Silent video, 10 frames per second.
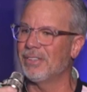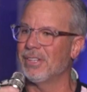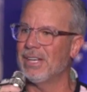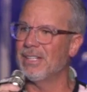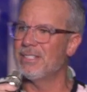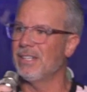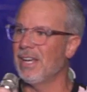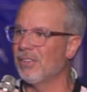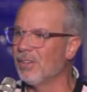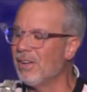together, getting
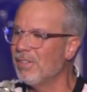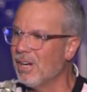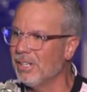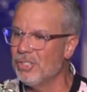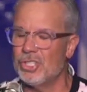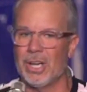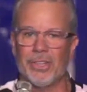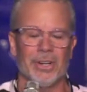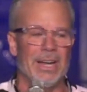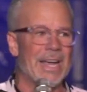together, loving on each
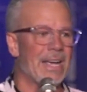other.